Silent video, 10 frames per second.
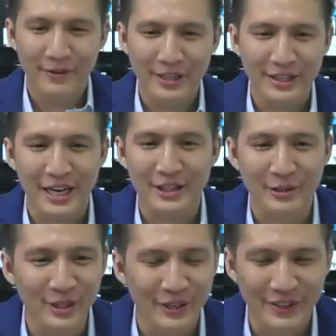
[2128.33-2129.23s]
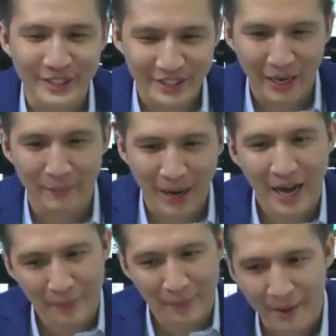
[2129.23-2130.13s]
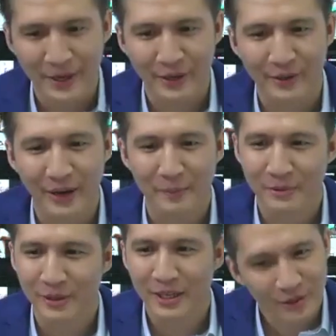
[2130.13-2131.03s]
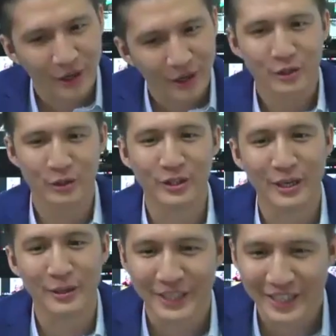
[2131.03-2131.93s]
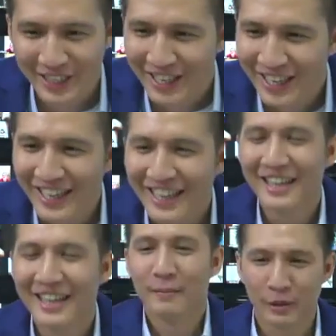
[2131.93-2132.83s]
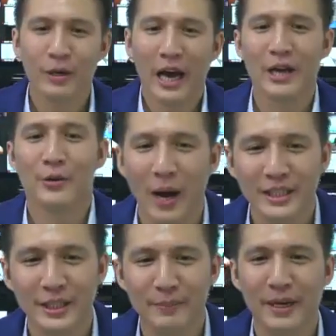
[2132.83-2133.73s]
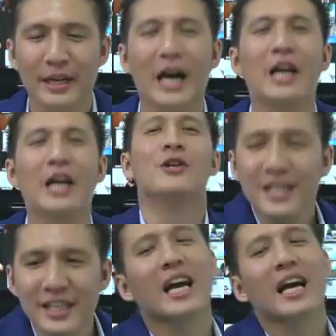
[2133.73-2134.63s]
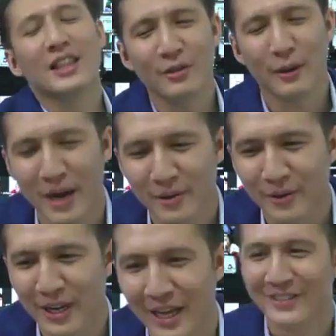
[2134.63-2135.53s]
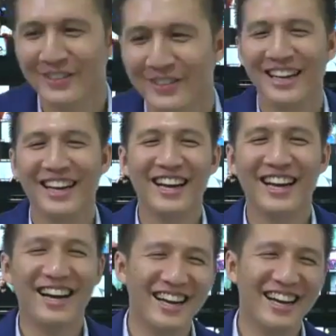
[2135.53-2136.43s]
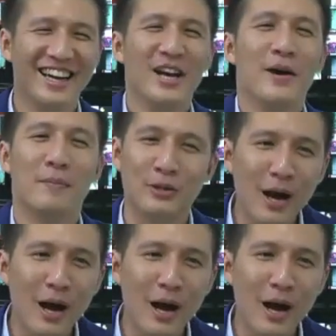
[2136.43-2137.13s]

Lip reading: Ataka Tonze, she did Aba Ababian Kowai, but do less or short of it. But do an anointed man, anointing that thing about Kowai. But you are a